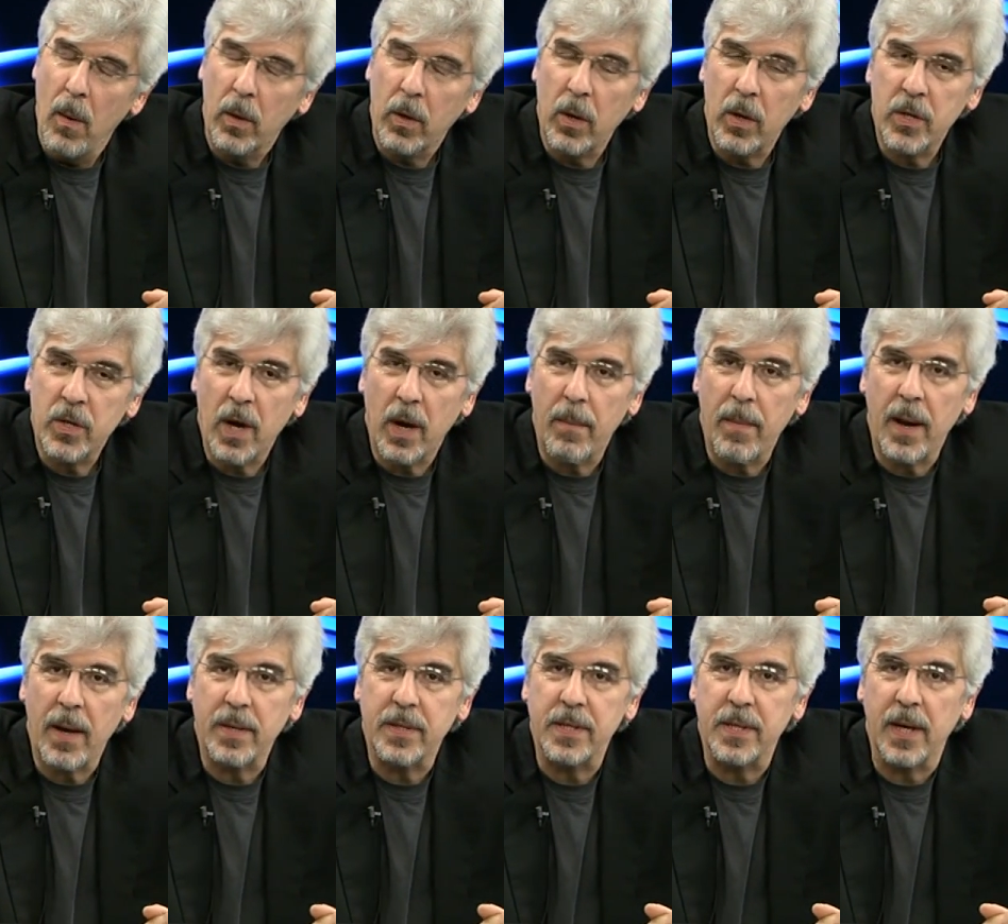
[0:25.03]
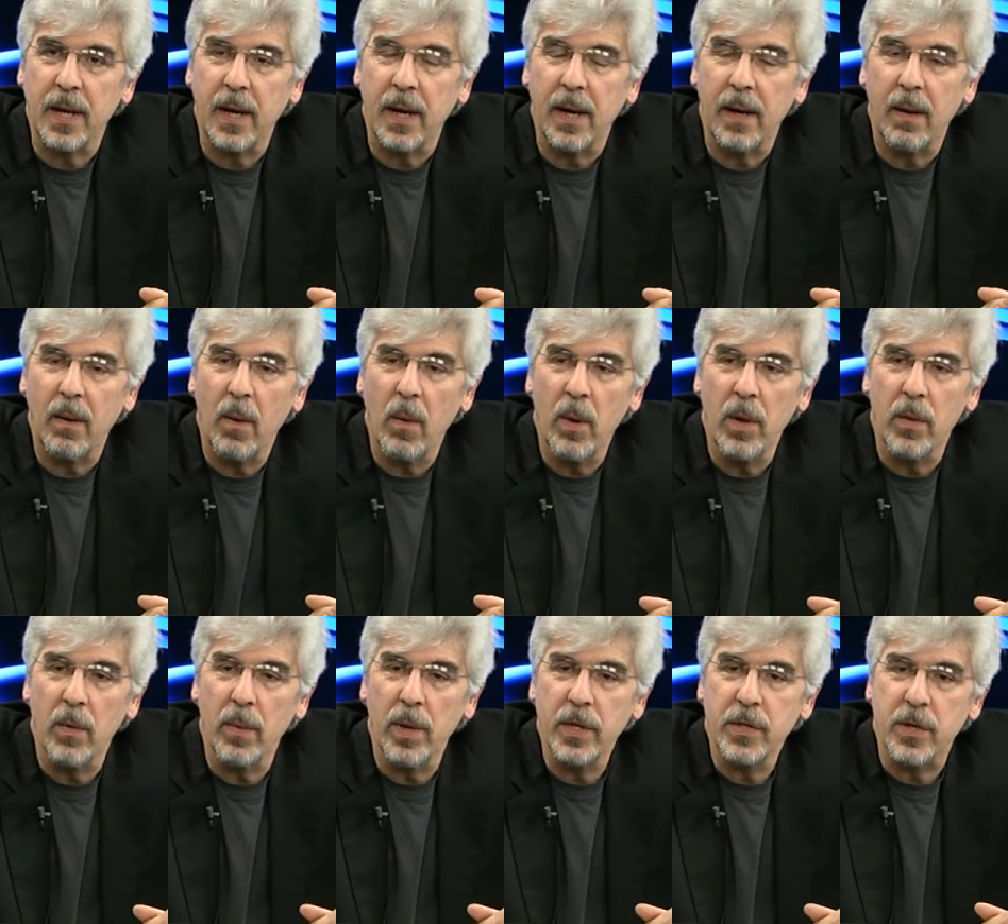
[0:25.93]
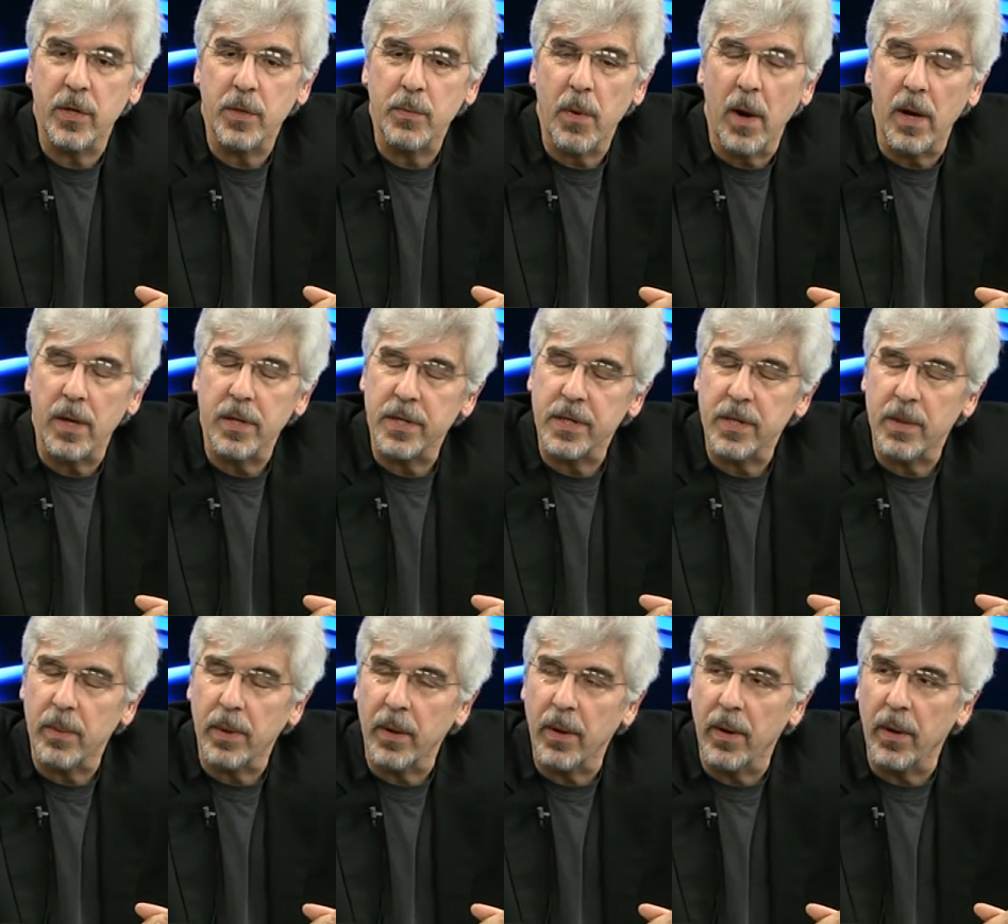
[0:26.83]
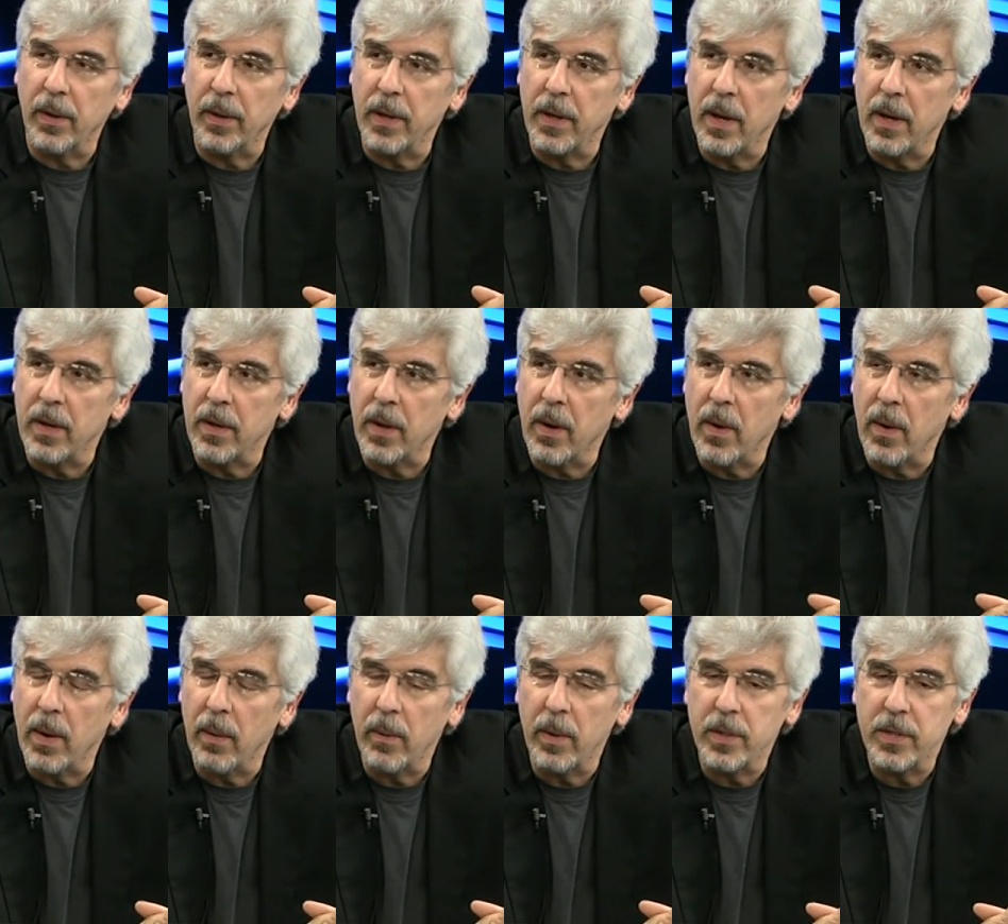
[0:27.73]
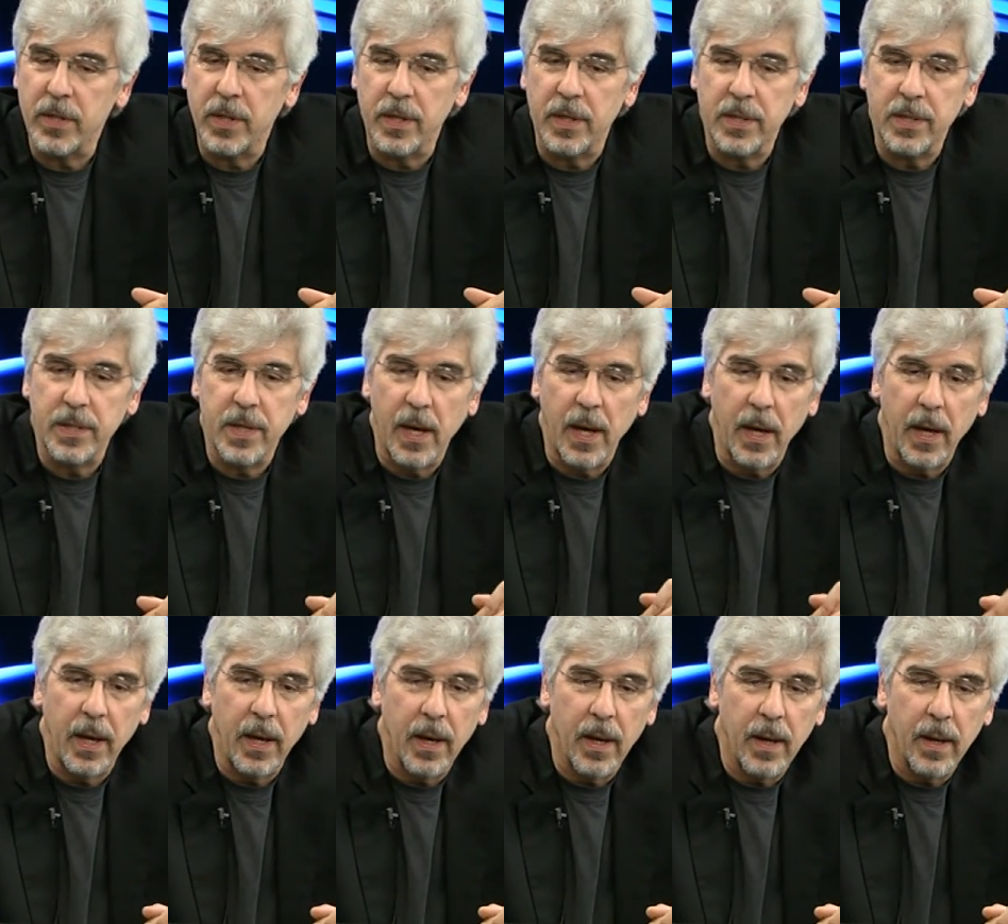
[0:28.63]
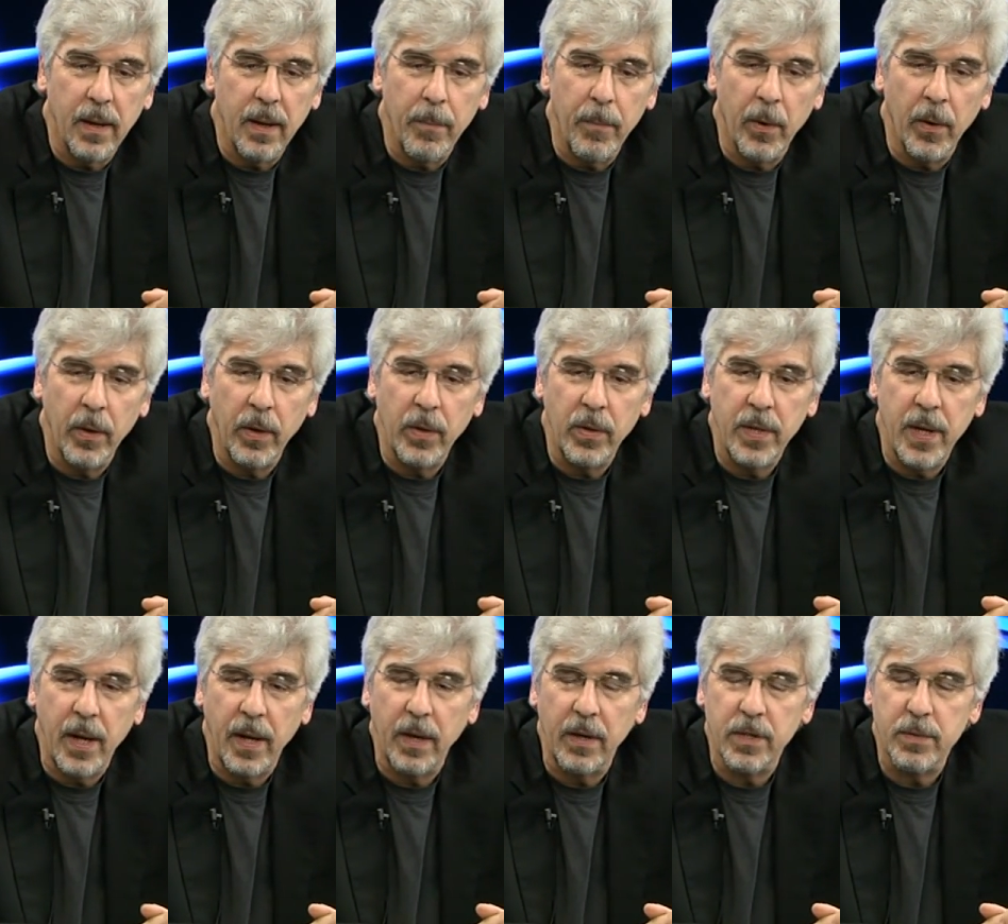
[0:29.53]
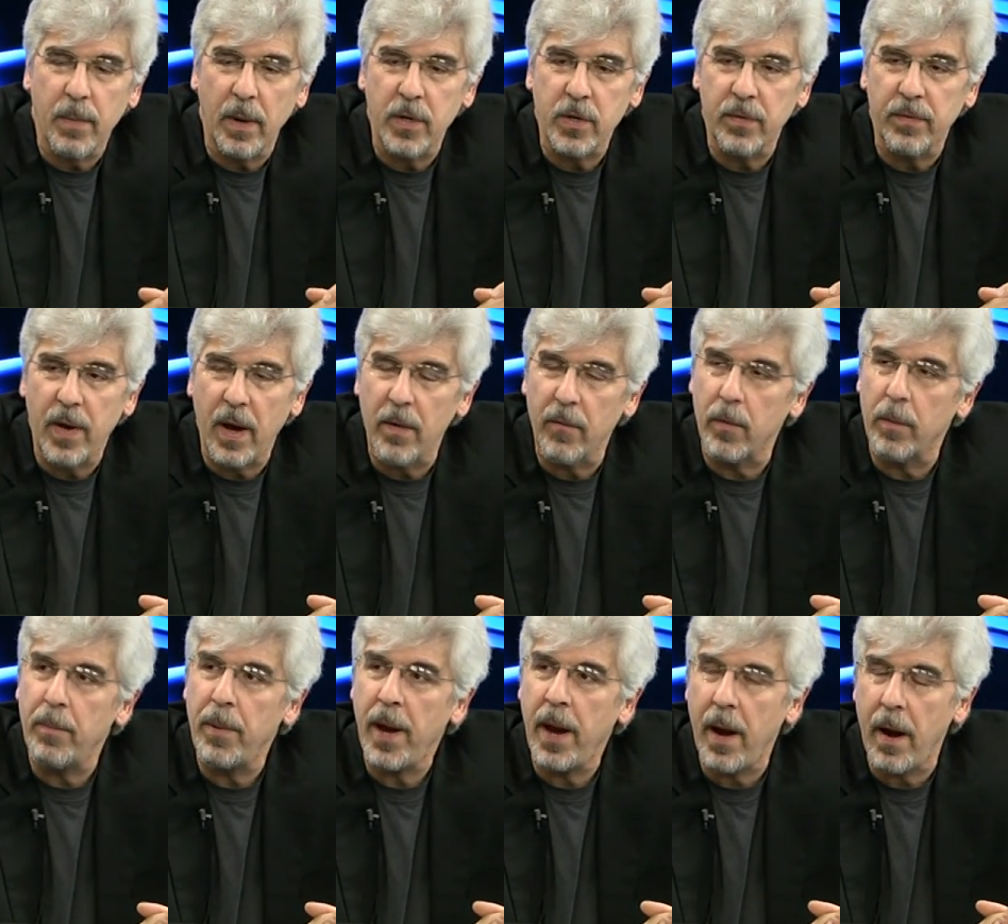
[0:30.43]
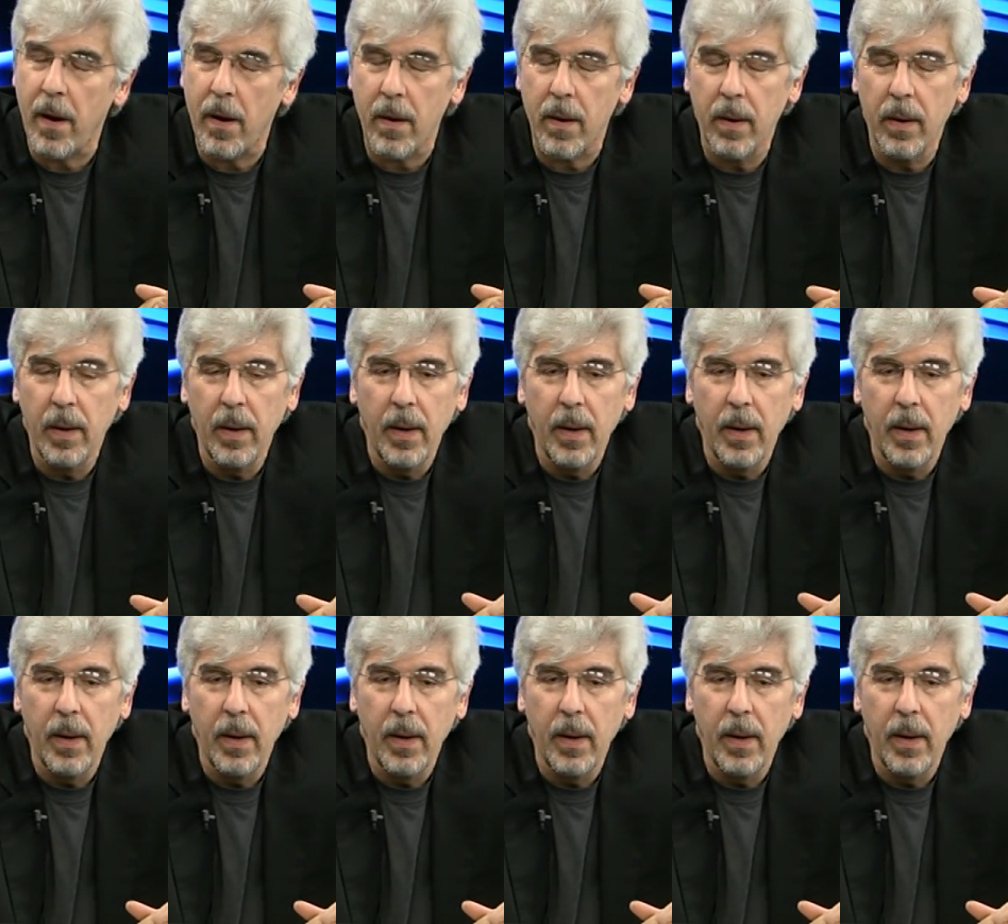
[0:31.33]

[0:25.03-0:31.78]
going to talk about uh, one of the research projects that we're currently undergoing, okay. which is a, uh, a percutaneous mitral valve repair.